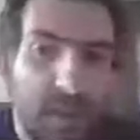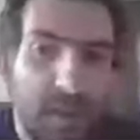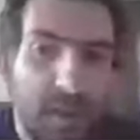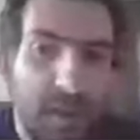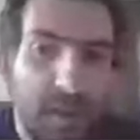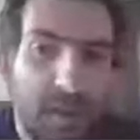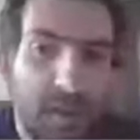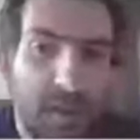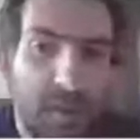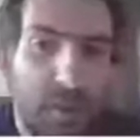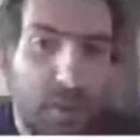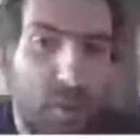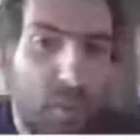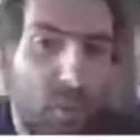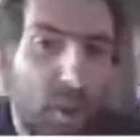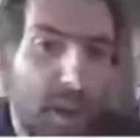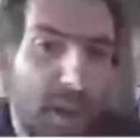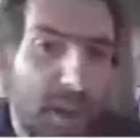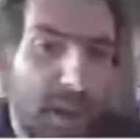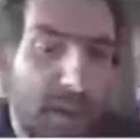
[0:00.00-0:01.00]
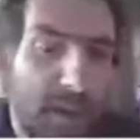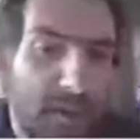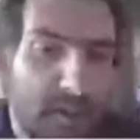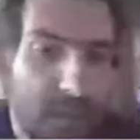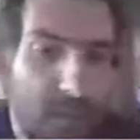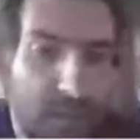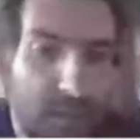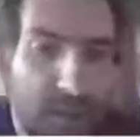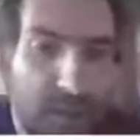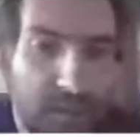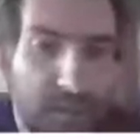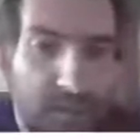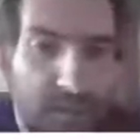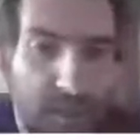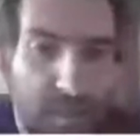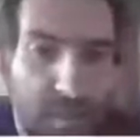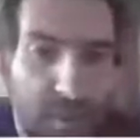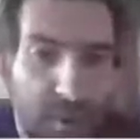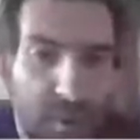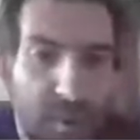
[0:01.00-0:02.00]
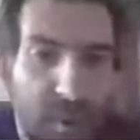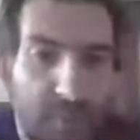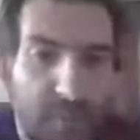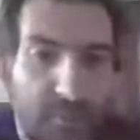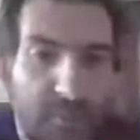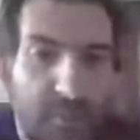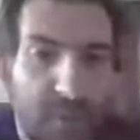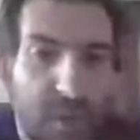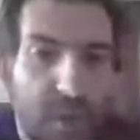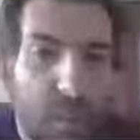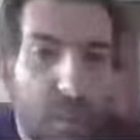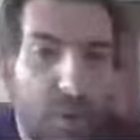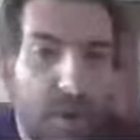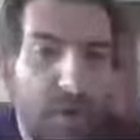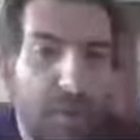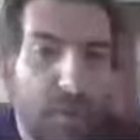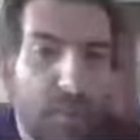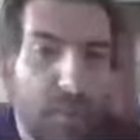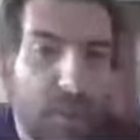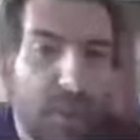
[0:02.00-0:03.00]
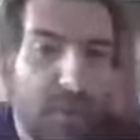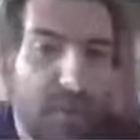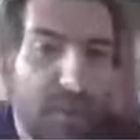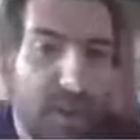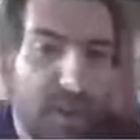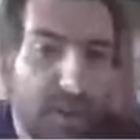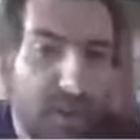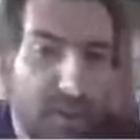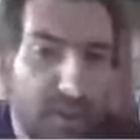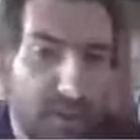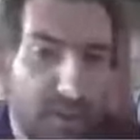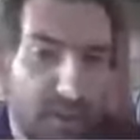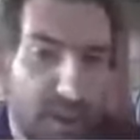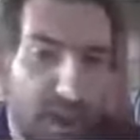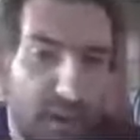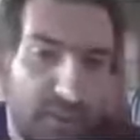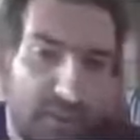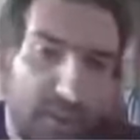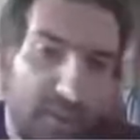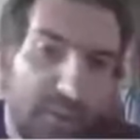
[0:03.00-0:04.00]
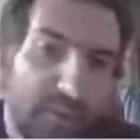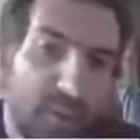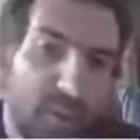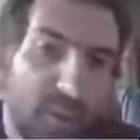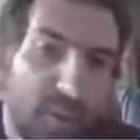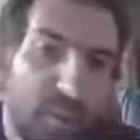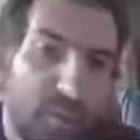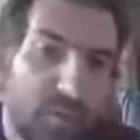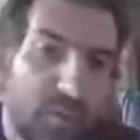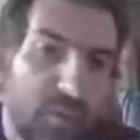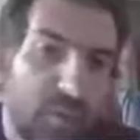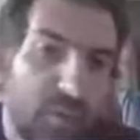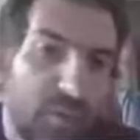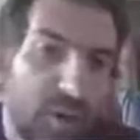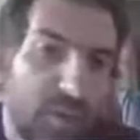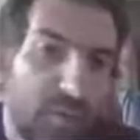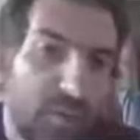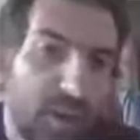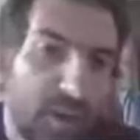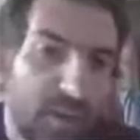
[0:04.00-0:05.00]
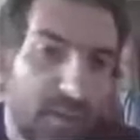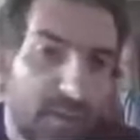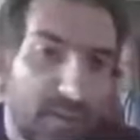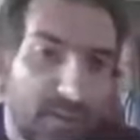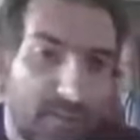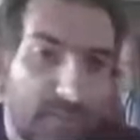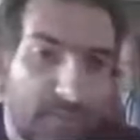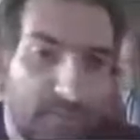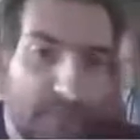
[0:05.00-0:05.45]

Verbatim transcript: So why is complexity a problem? Why should we even ask ourselves if QEMU is too complex?